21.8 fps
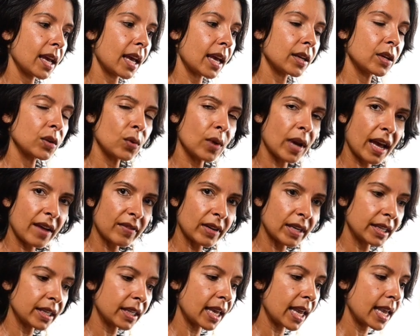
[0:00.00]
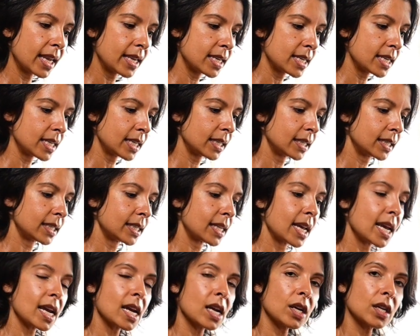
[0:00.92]
Do I have a little achiness
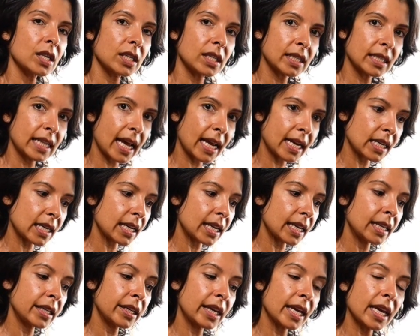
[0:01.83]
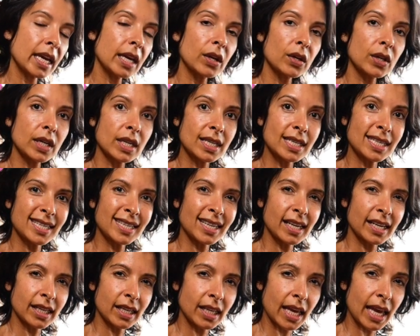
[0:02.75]
there? And does that little area need a
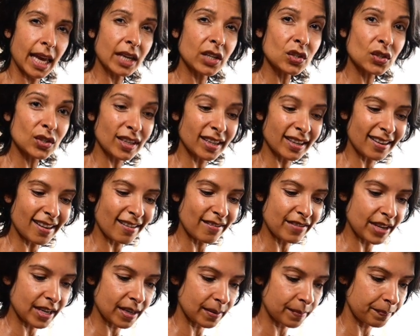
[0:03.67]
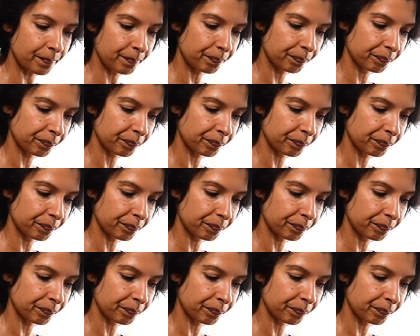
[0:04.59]
little extra loving?